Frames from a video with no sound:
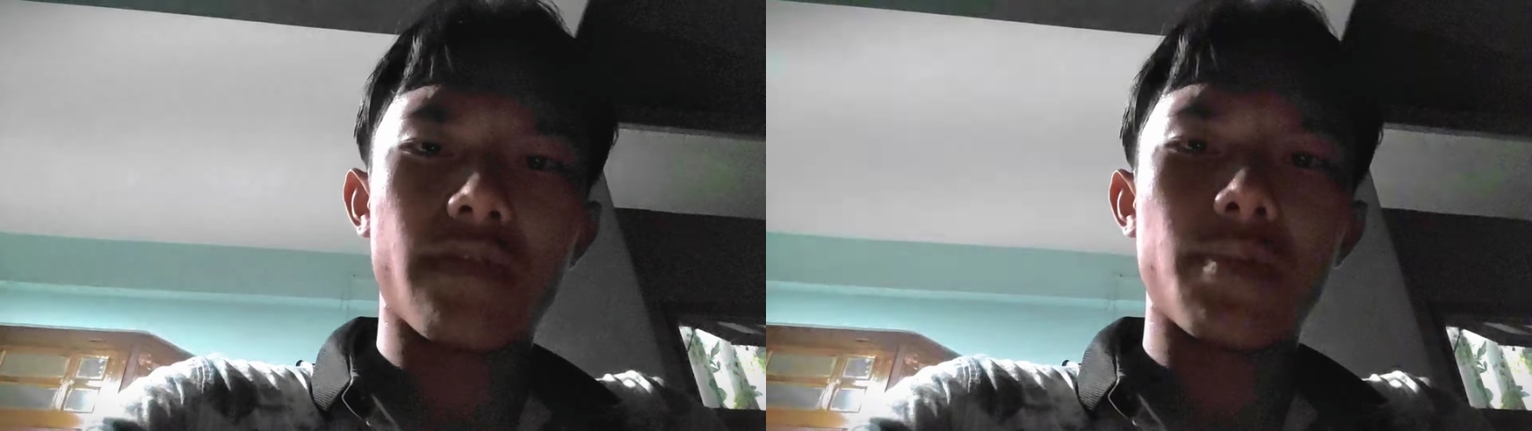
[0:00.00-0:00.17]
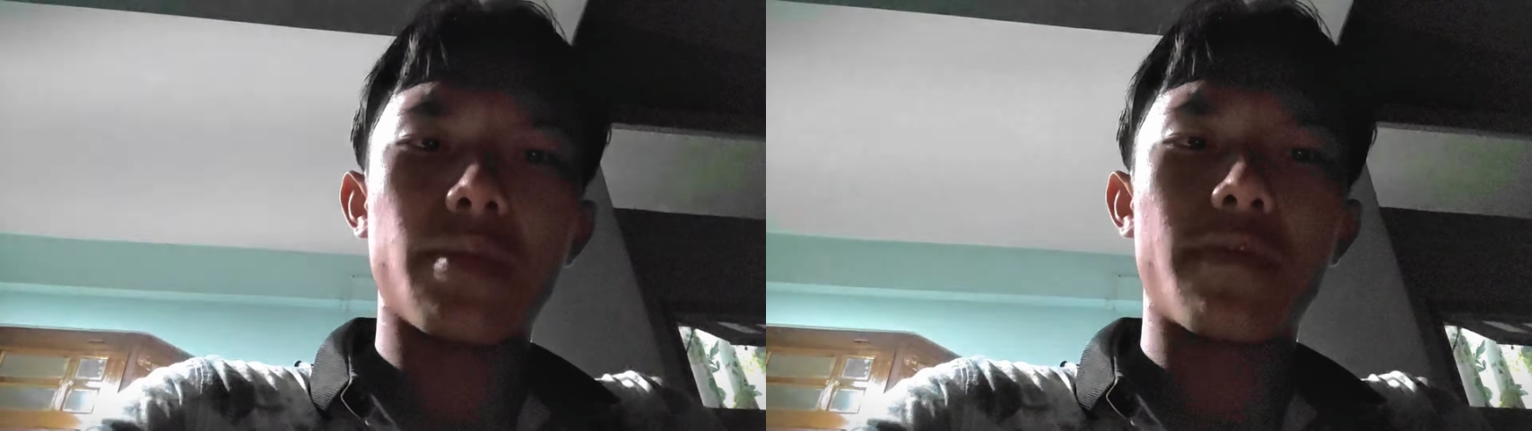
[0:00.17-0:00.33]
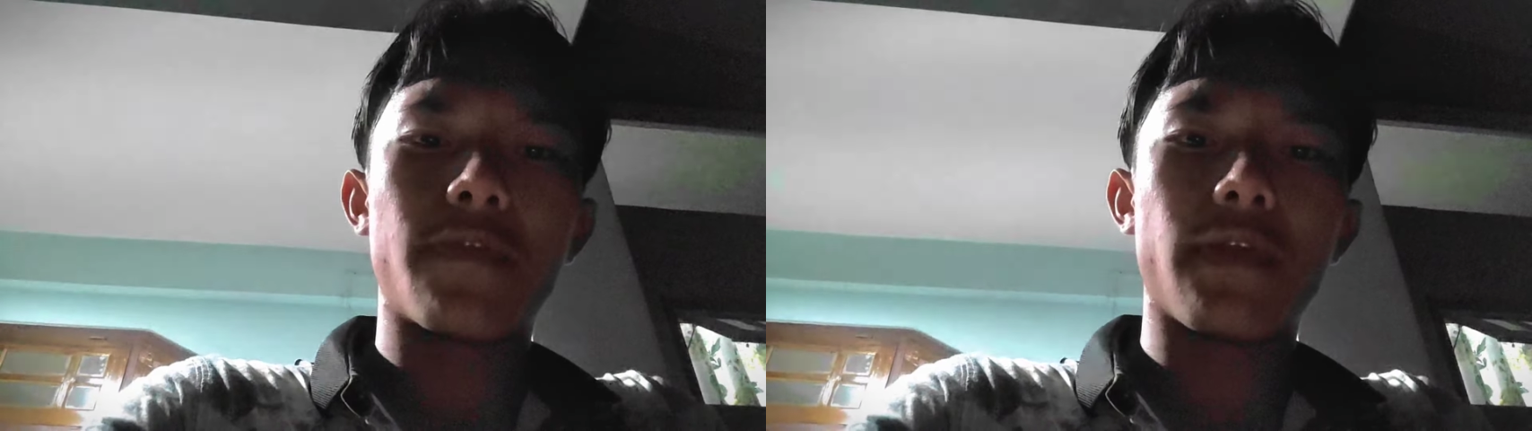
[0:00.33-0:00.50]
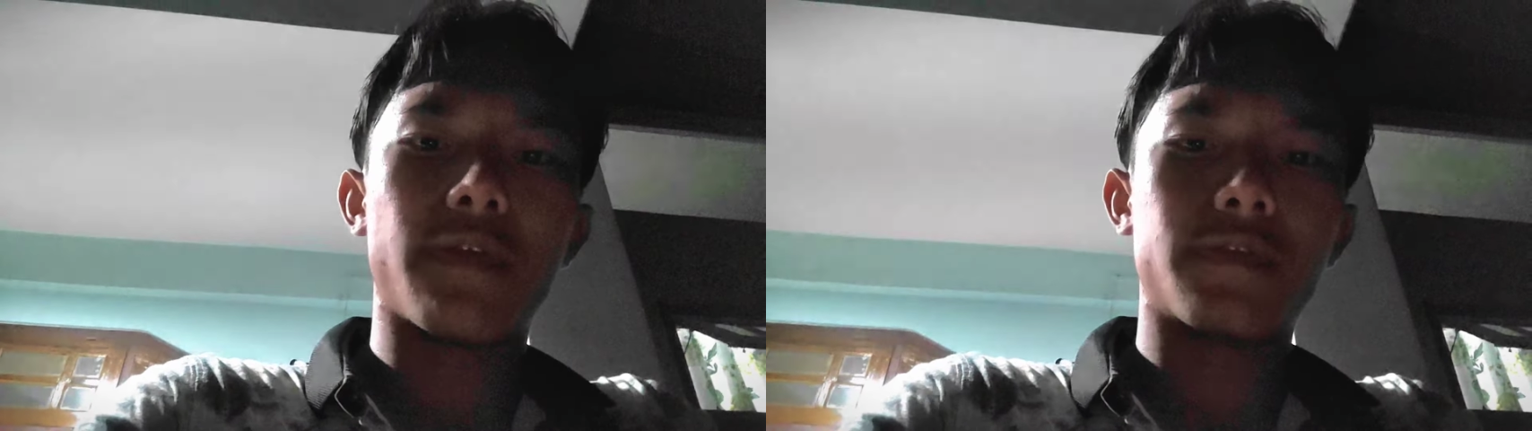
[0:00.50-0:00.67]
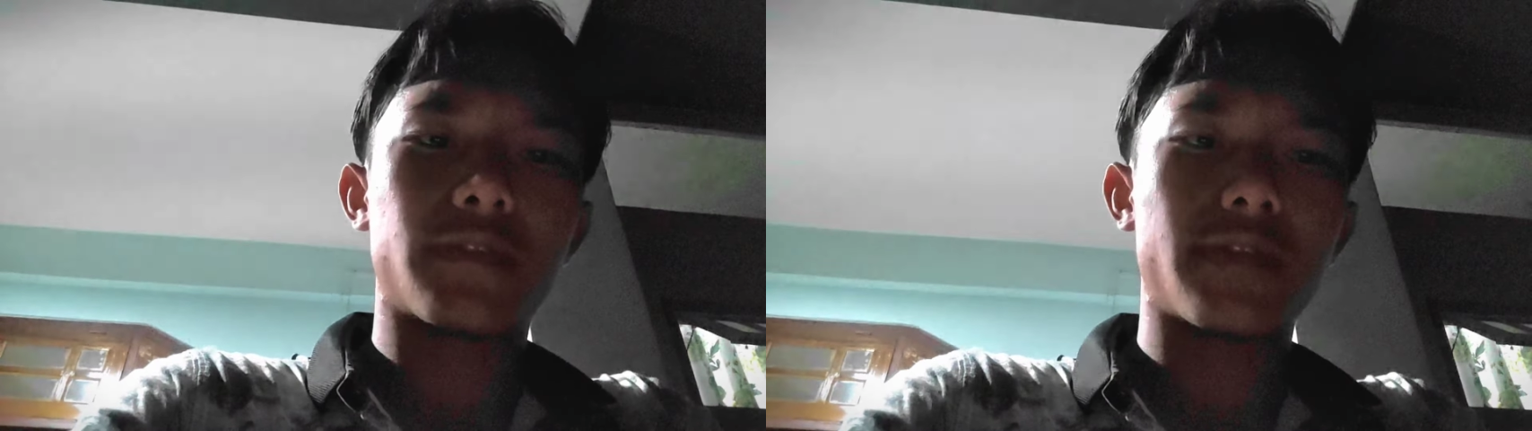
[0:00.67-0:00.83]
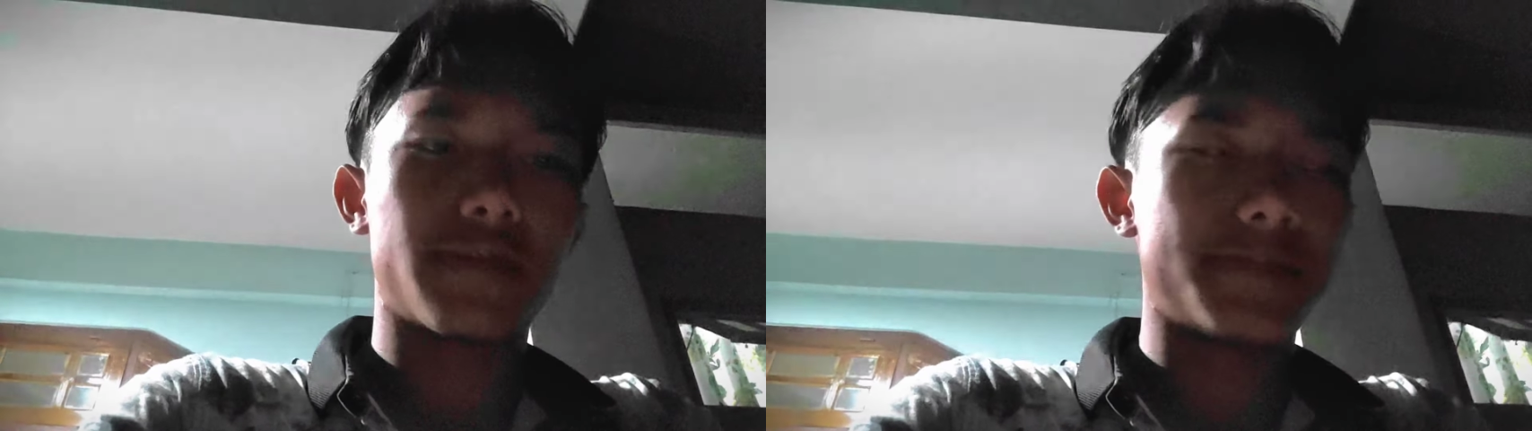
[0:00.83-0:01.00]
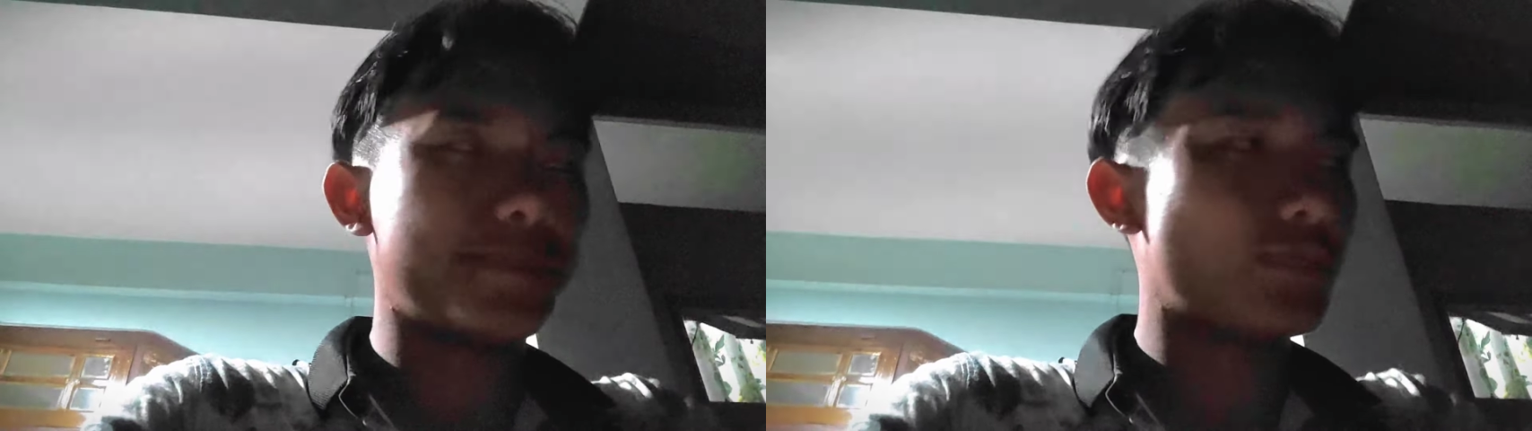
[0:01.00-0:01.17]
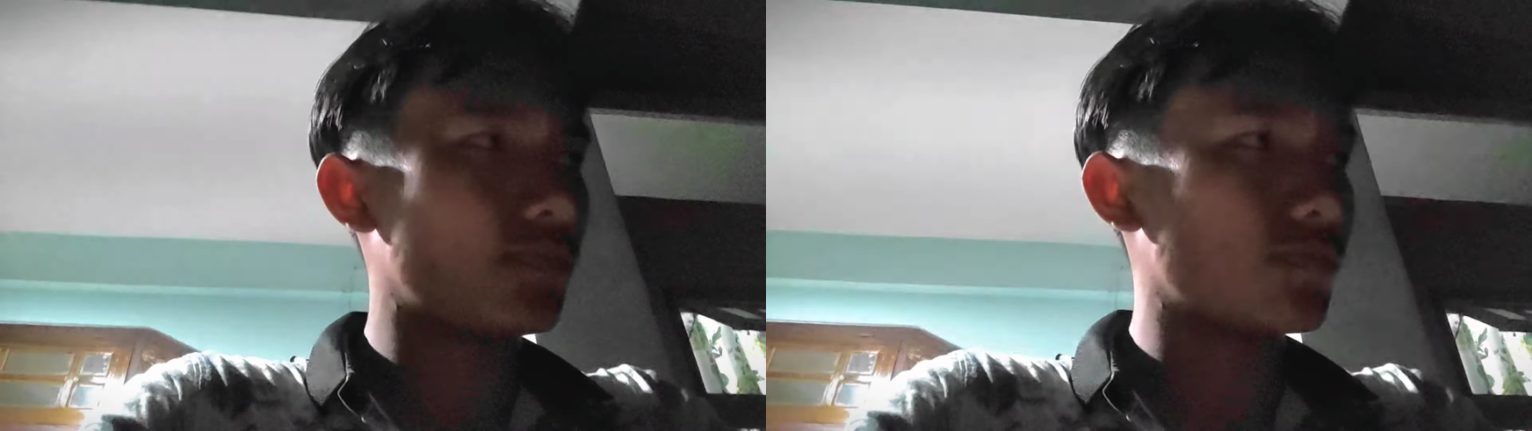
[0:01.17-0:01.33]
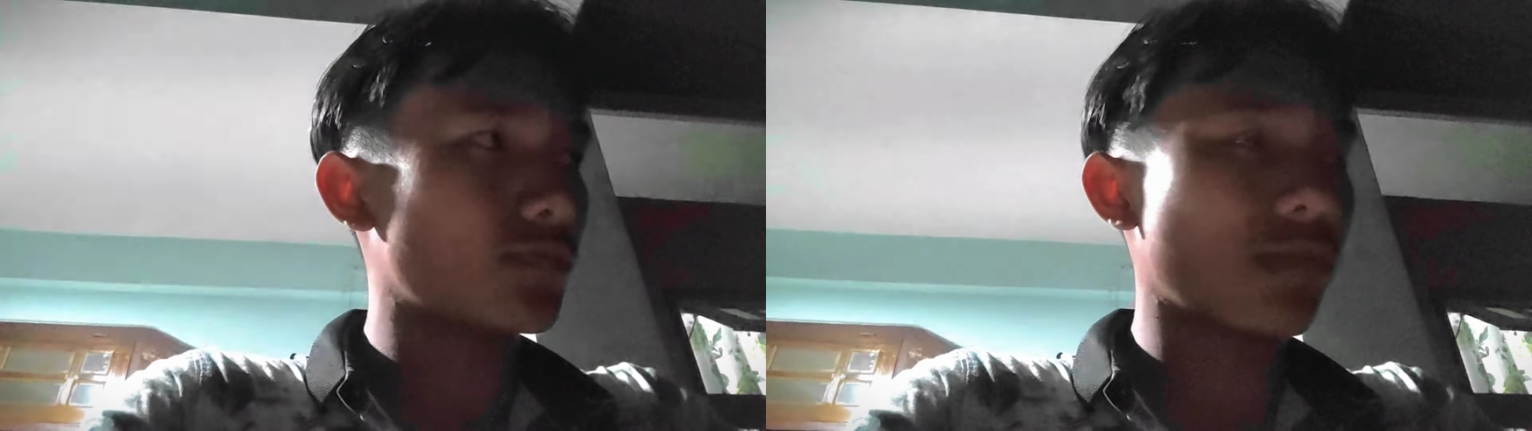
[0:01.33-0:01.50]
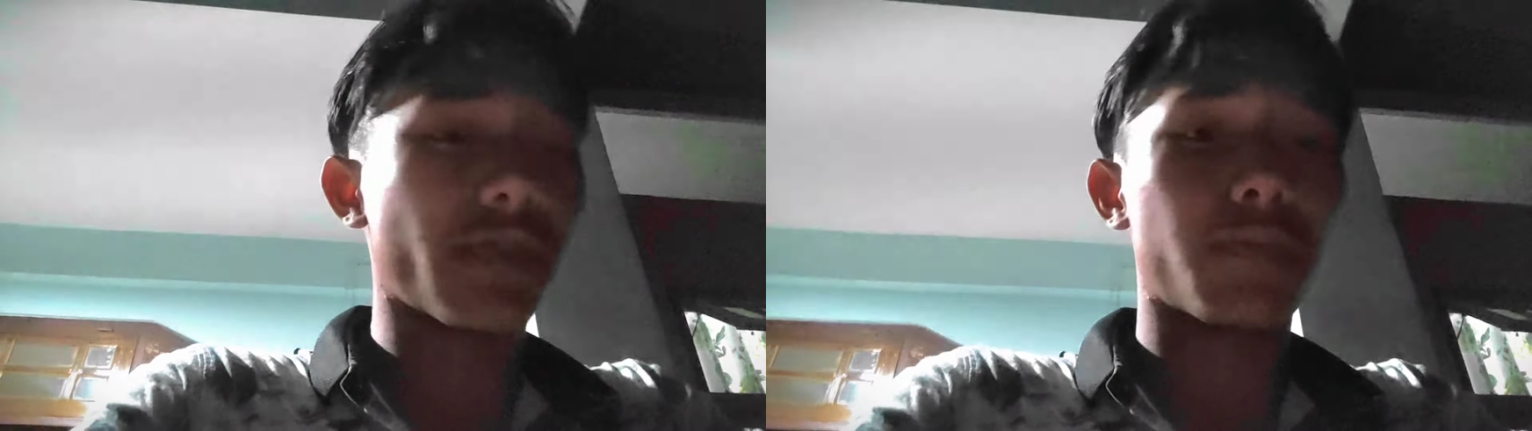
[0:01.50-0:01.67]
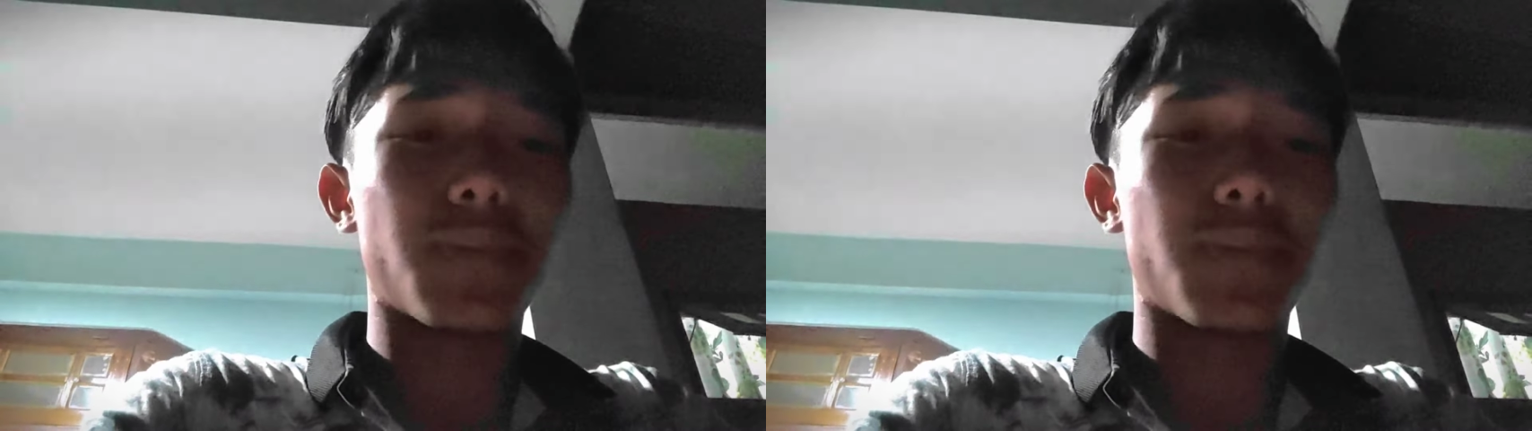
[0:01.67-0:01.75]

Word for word: November 5th. You're